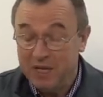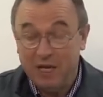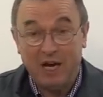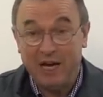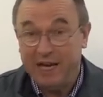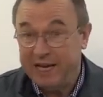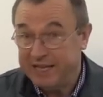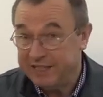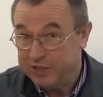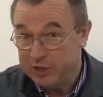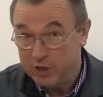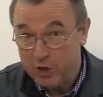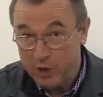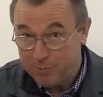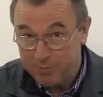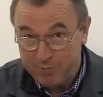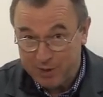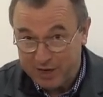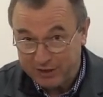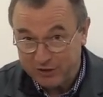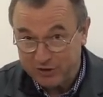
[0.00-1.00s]
I had no
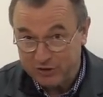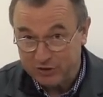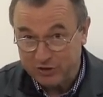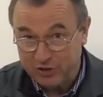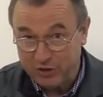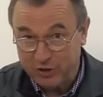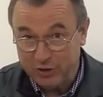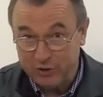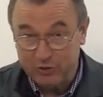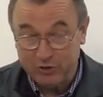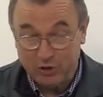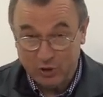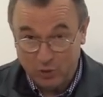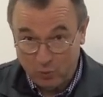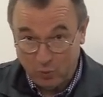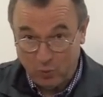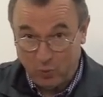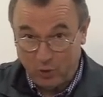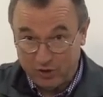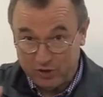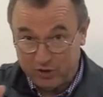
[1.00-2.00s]
practice goes
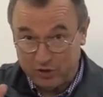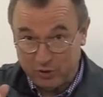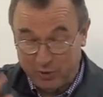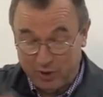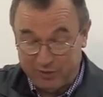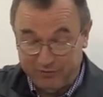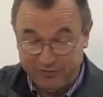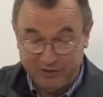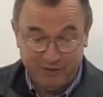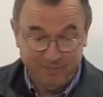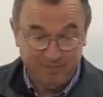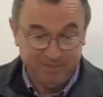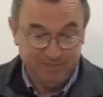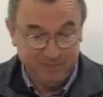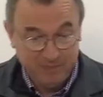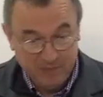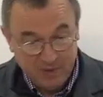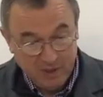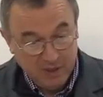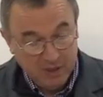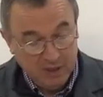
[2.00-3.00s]
whatsoever.
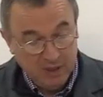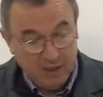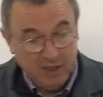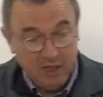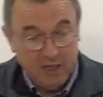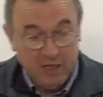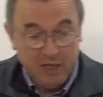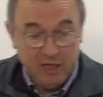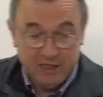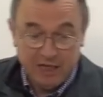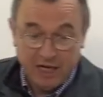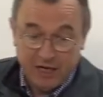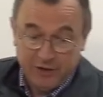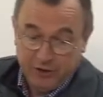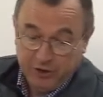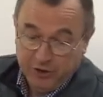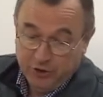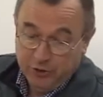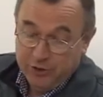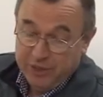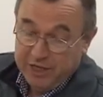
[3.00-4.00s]
Now, the
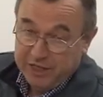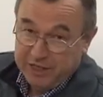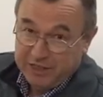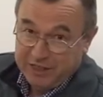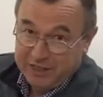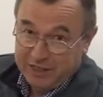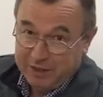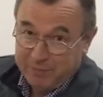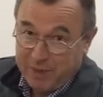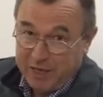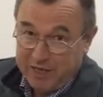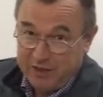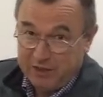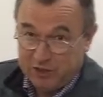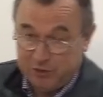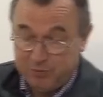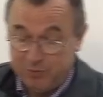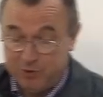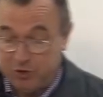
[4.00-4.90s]
unique thing about this